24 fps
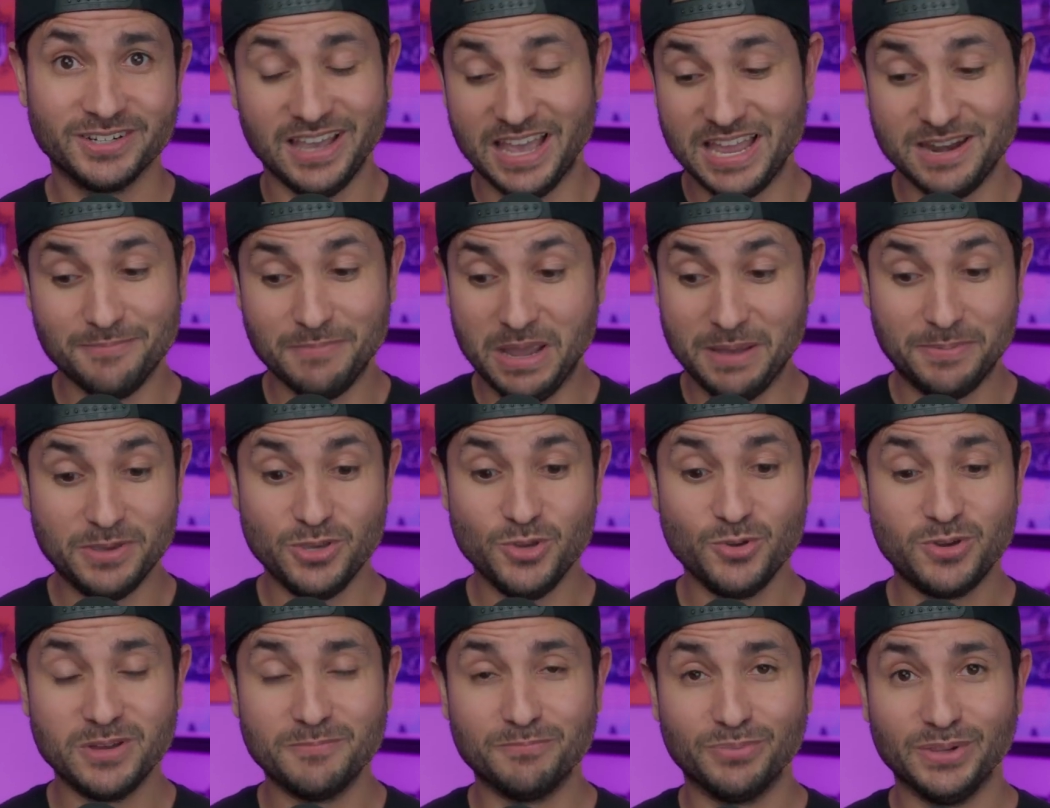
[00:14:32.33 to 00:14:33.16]
And maybe
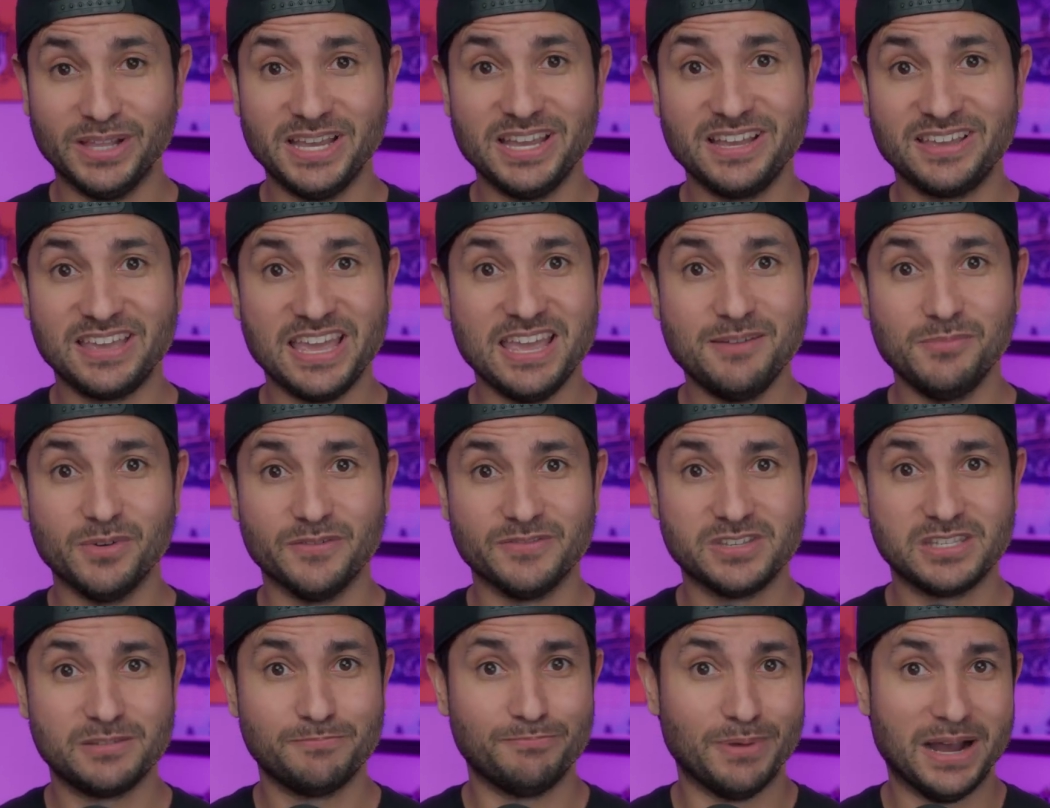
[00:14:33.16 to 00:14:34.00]
you can play a game of
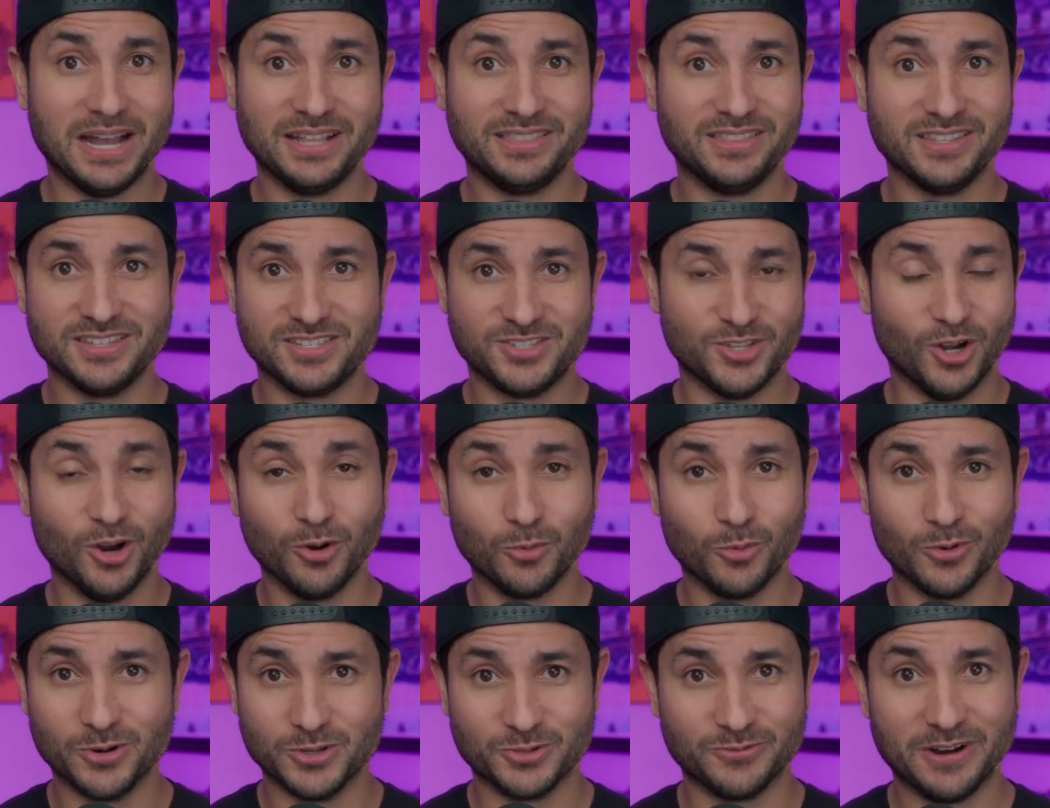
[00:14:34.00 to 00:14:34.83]
Spot the Star
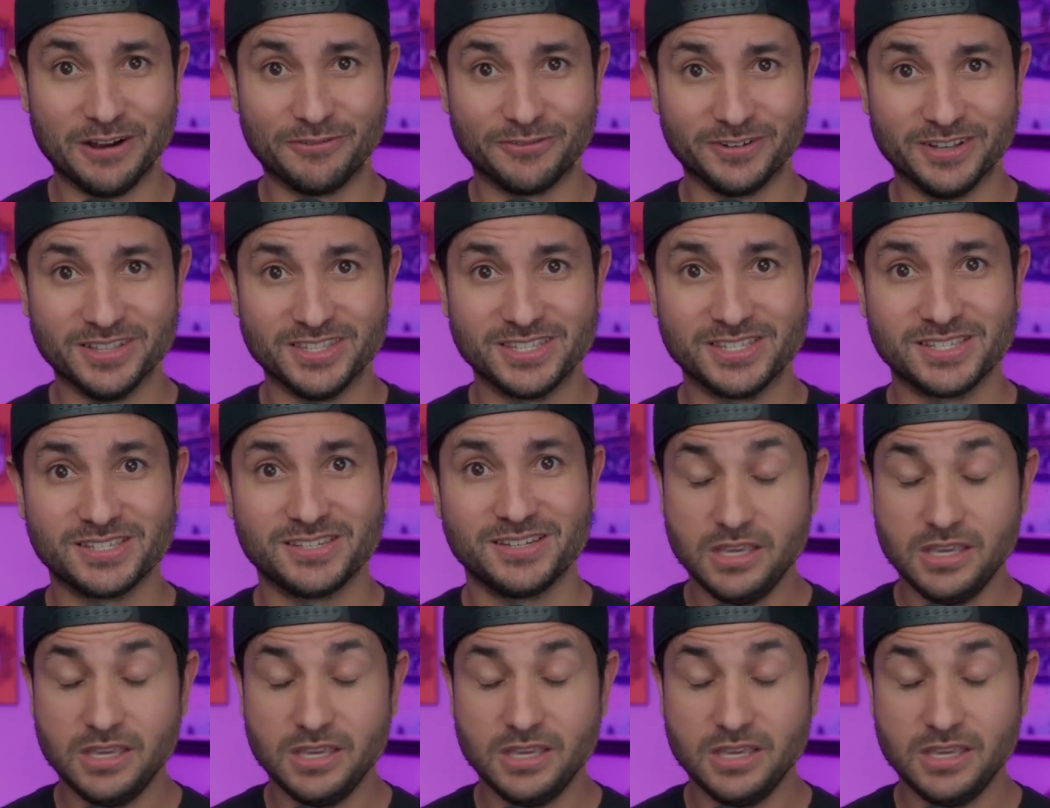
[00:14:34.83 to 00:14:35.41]
Wars reference.